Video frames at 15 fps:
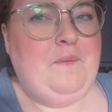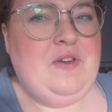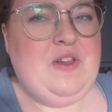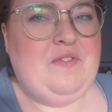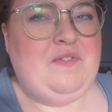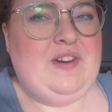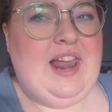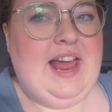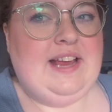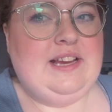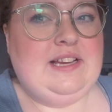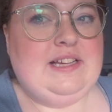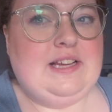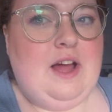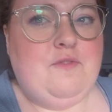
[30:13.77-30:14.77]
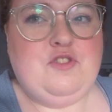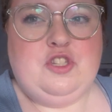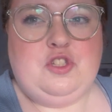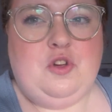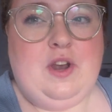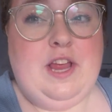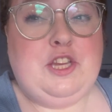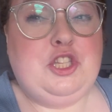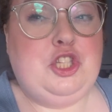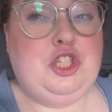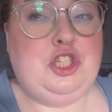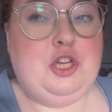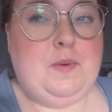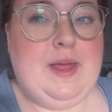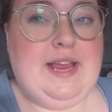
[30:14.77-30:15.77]
the flank, I've just got like
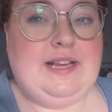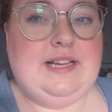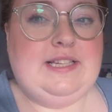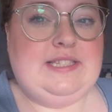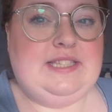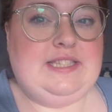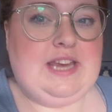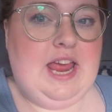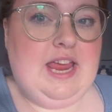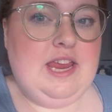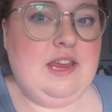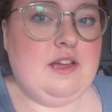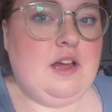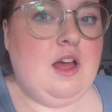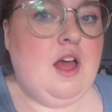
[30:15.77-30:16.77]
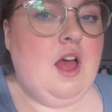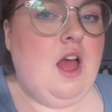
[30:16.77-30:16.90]
stewing steak,